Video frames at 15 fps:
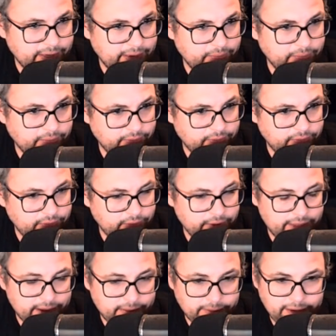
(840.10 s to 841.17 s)
I will do
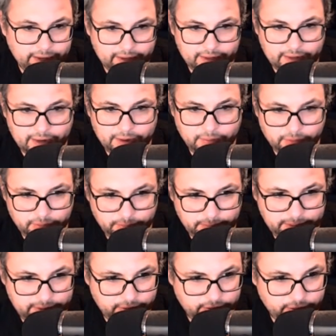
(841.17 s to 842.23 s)
it that way, and I won't
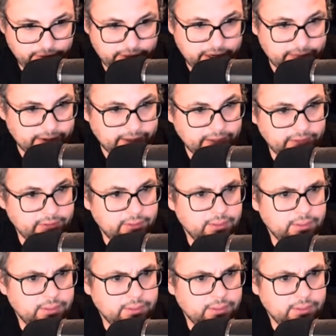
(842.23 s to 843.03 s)
be too sad about it.